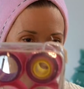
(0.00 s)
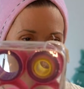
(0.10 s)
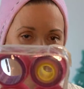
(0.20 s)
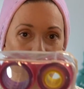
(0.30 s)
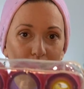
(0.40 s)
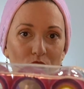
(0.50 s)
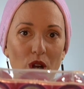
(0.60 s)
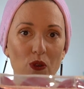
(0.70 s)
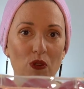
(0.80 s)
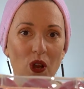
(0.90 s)

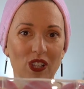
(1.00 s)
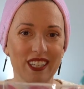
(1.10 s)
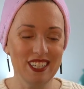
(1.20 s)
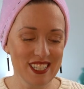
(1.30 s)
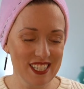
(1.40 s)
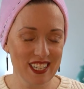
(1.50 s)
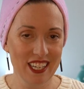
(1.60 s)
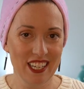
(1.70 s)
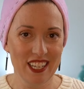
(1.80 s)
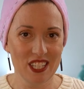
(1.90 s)
Velcro rollers
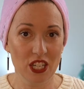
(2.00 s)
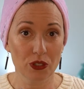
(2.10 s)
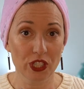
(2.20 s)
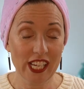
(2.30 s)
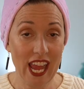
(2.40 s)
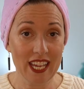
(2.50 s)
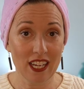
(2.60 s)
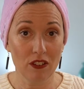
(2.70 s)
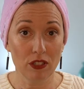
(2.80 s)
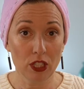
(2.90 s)
to create
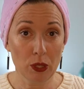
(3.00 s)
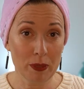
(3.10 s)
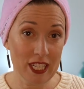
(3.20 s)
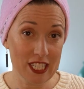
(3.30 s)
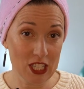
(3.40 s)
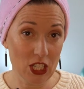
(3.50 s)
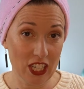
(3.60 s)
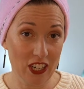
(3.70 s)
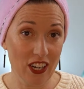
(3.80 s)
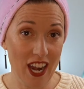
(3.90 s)
a voluminous look
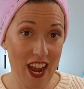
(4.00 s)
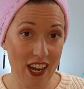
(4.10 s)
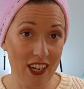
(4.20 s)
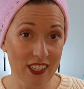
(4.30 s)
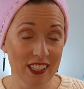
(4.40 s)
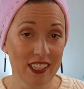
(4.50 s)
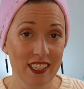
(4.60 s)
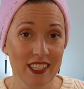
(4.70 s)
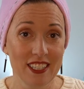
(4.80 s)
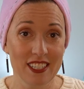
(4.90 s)
in our hair.
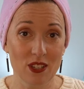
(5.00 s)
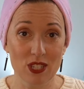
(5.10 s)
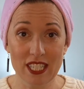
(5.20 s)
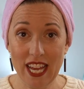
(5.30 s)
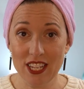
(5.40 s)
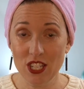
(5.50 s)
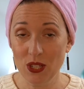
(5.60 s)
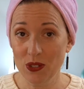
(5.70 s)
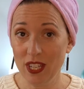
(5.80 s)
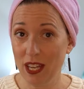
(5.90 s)
So stay
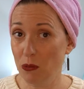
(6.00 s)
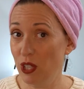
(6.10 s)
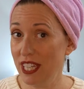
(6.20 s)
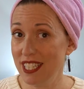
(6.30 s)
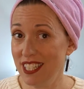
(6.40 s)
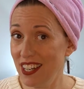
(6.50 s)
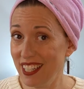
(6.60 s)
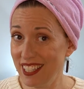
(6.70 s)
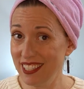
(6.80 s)
tuned and we'll get started.